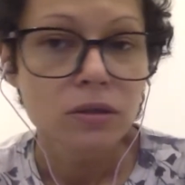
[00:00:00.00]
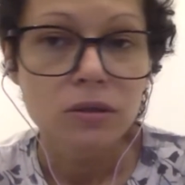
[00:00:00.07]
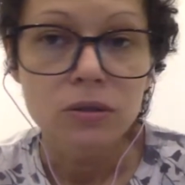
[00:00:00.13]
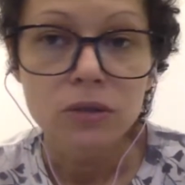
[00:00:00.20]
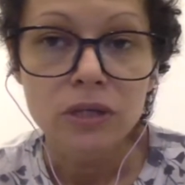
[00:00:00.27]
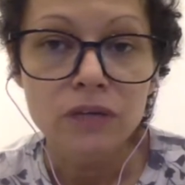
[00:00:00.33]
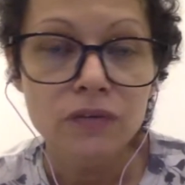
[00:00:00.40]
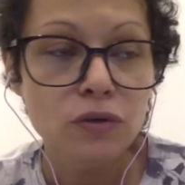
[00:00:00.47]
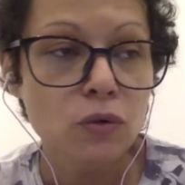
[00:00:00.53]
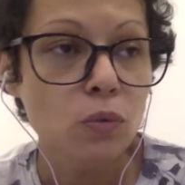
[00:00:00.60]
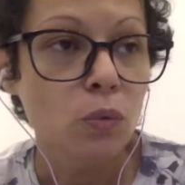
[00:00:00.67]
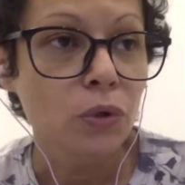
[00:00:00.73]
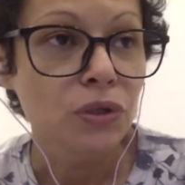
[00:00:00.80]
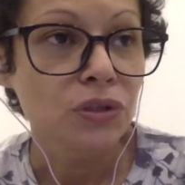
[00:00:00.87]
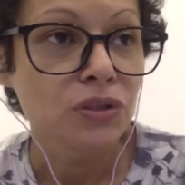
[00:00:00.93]
Or if you
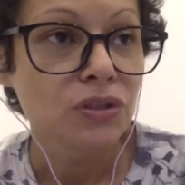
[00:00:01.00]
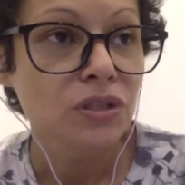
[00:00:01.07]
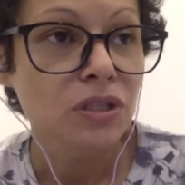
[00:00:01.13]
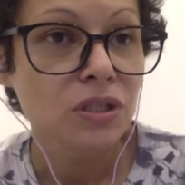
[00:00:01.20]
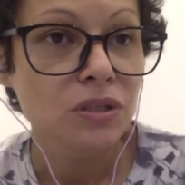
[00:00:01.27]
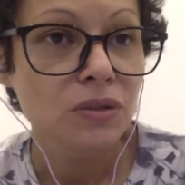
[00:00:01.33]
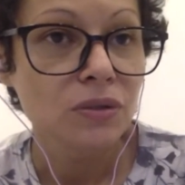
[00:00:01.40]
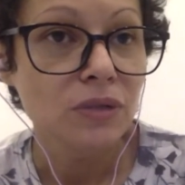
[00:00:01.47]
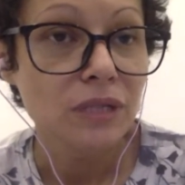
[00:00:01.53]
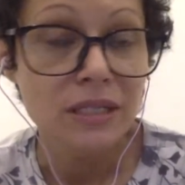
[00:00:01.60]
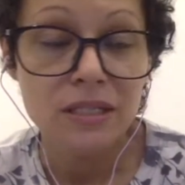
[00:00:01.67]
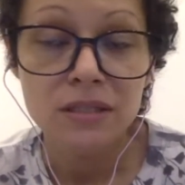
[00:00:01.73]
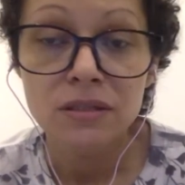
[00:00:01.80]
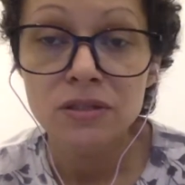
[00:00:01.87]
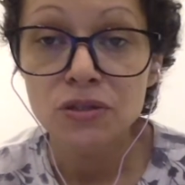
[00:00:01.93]
want to
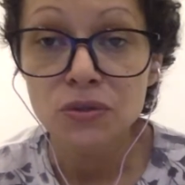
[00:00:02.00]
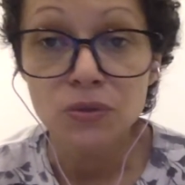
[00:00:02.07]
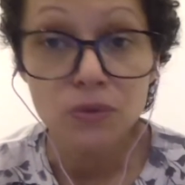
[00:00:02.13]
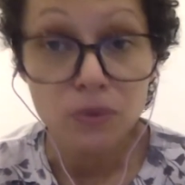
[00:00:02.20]
listen to